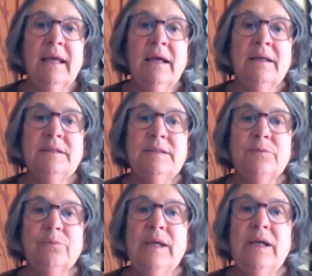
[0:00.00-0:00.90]
and
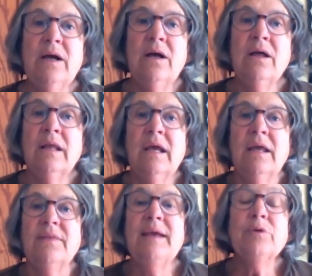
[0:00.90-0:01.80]

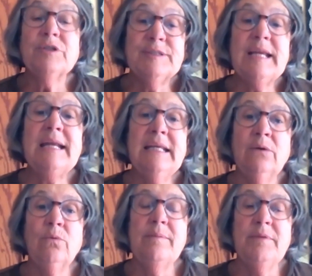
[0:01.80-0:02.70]
they were
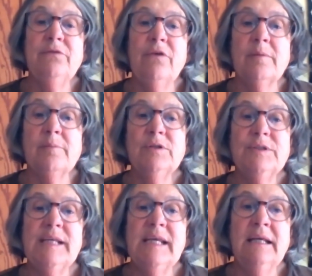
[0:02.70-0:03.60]
studying women
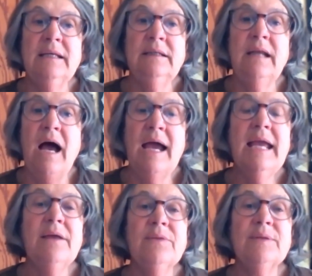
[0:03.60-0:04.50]
farmers, and I
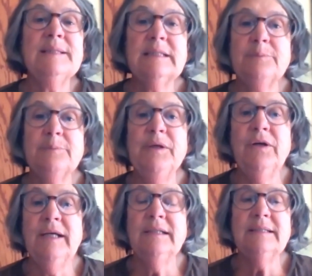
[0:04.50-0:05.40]
had this
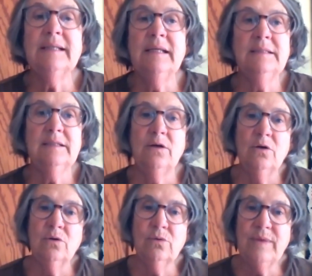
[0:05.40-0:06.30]
experience, and
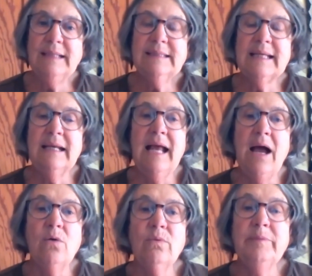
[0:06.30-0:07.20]
so that's kind of
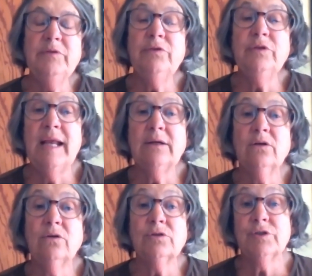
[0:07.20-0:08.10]
how Women, Food, and
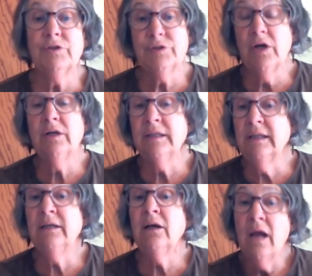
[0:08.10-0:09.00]
Agriculture started.
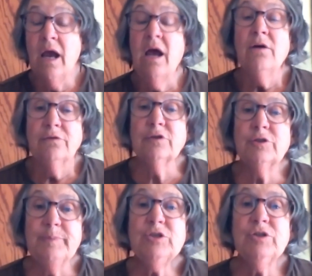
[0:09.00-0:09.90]
And our
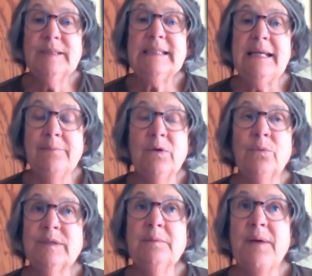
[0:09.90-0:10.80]
first mission statement
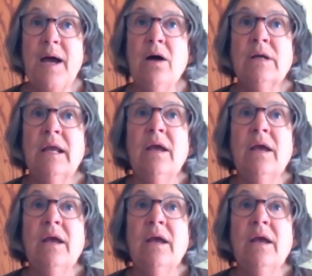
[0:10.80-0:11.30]
was about